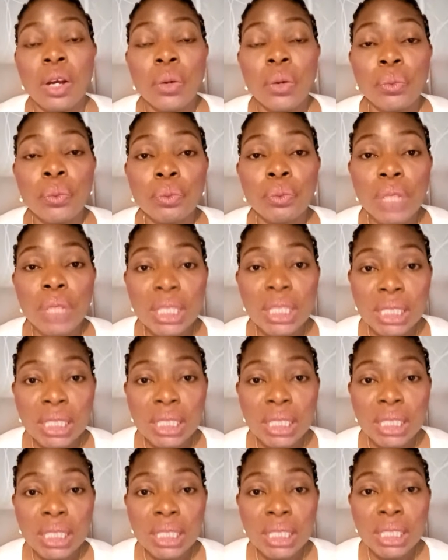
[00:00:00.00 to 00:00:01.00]

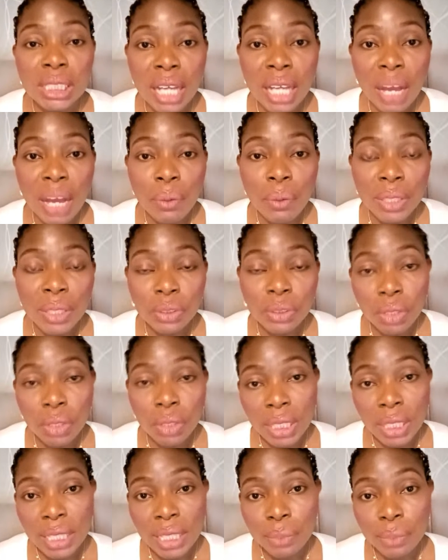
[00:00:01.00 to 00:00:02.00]
wetin I wan talk
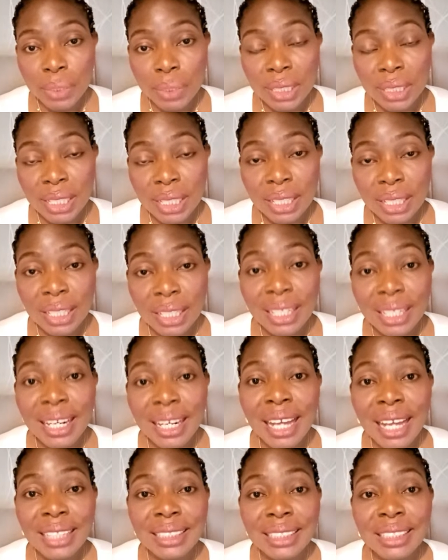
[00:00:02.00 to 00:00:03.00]
next we say
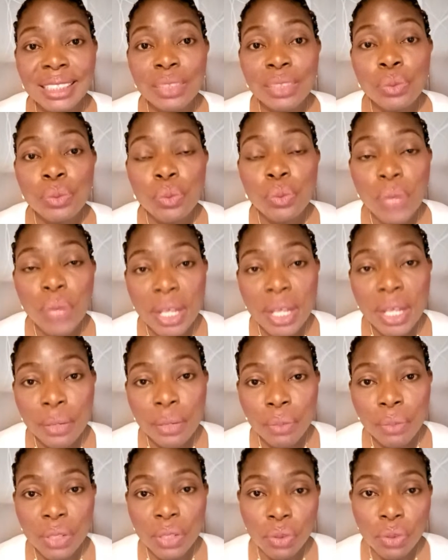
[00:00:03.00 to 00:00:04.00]
na the way
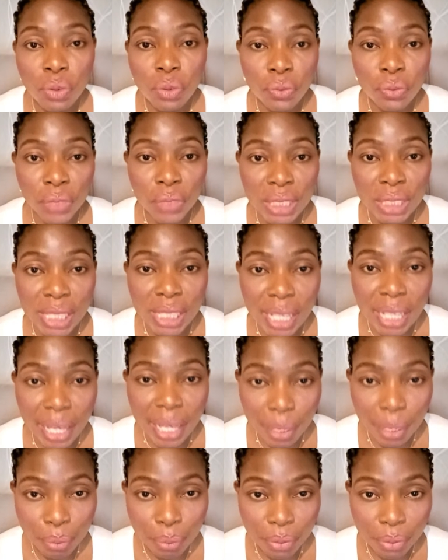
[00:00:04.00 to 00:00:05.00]
when you go fit take
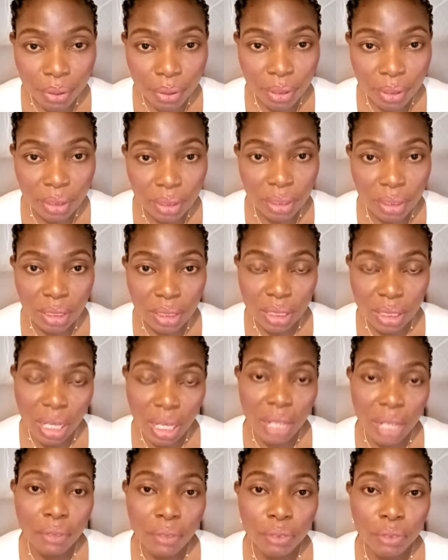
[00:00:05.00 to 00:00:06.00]
help this
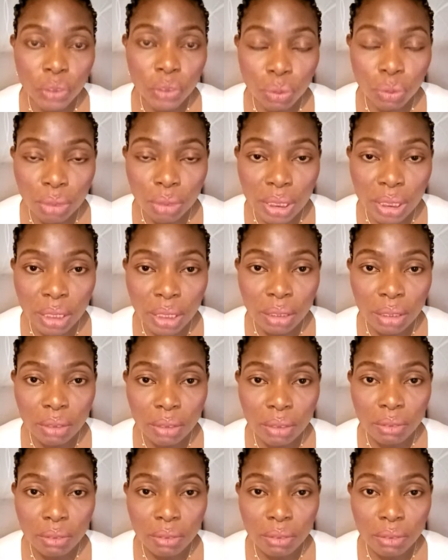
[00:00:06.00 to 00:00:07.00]
kind of children.
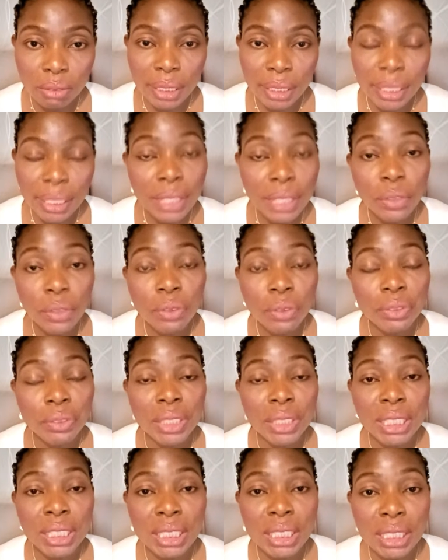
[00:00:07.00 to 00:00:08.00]
Okay, it not
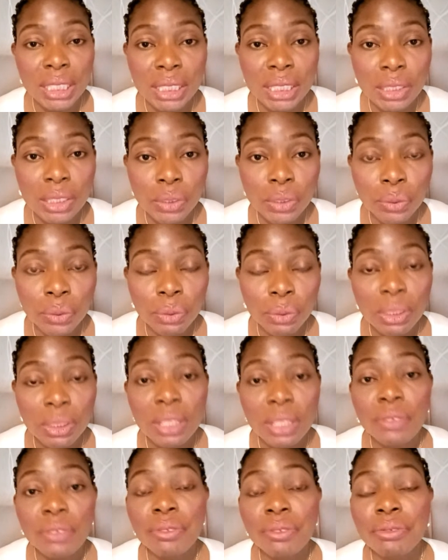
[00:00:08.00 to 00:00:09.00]
really easy if